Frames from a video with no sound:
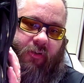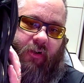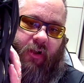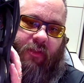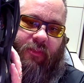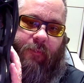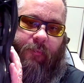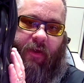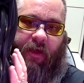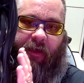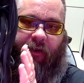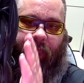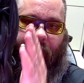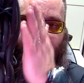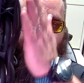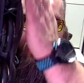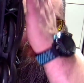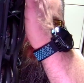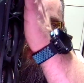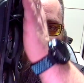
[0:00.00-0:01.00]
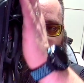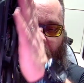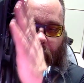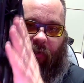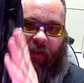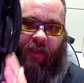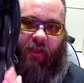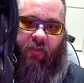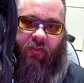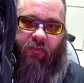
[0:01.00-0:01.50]
are on the bottom, the
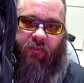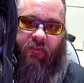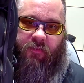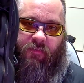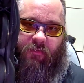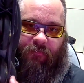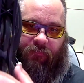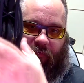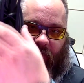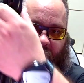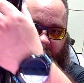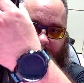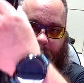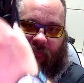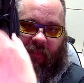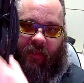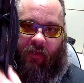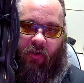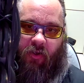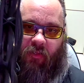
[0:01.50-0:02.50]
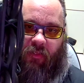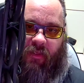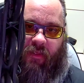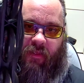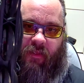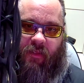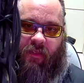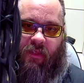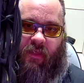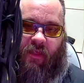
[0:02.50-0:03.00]
rail, the frame they call it,
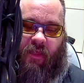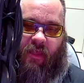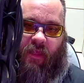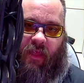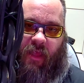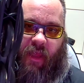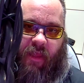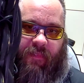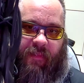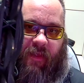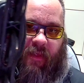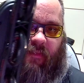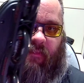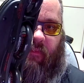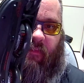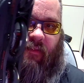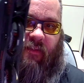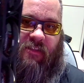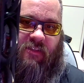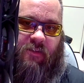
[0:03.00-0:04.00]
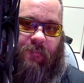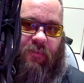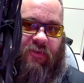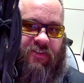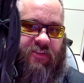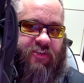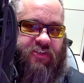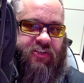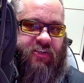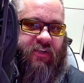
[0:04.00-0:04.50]
and that it's the
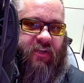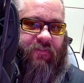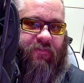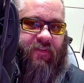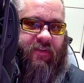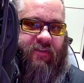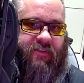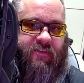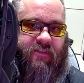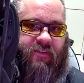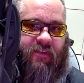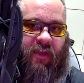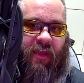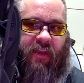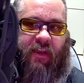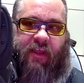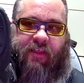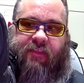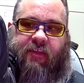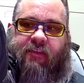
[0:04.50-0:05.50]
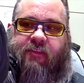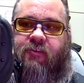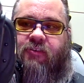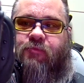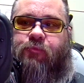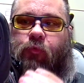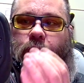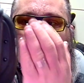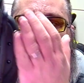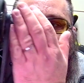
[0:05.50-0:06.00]
positioning of this. And I think there's
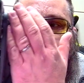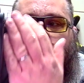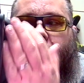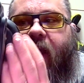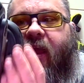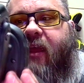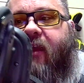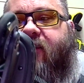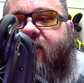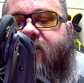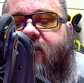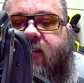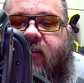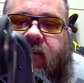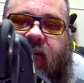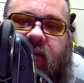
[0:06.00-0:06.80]
more weight